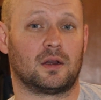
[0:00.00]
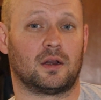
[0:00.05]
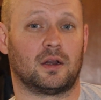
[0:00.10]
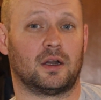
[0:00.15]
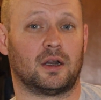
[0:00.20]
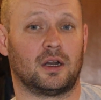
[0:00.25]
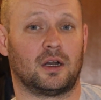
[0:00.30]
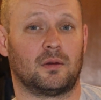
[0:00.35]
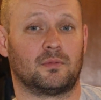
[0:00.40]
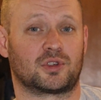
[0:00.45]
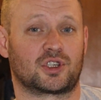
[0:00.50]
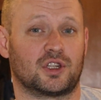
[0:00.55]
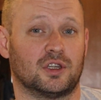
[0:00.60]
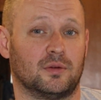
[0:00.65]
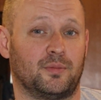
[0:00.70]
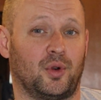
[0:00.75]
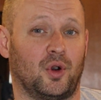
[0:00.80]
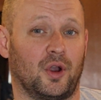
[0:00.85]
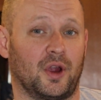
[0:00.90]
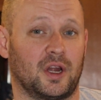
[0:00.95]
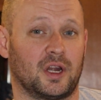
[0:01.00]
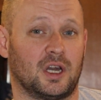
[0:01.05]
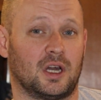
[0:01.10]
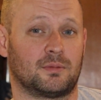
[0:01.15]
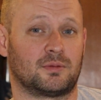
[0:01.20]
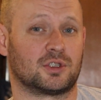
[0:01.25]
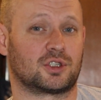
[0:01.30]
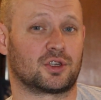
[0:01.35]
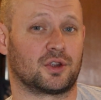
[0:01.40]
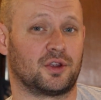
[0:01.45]
I'm still pointing
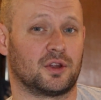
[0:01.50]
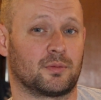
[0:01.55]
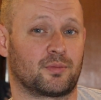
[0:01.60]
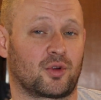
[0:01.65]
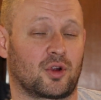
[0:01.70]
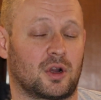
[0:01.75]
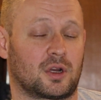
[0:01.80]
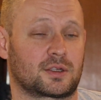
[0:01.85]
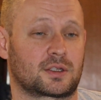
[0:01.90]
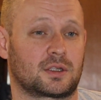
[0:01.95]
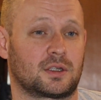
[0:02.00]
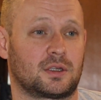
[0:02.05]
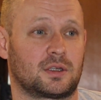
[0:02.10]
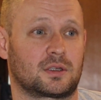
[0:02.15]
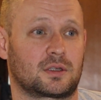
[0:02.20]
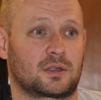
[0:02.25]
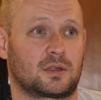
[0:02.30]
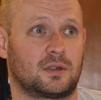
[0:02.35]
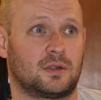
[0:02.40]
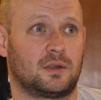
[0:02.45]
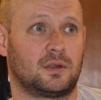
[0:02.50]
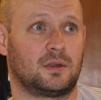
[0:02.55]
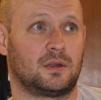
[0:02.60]
up to show you the process.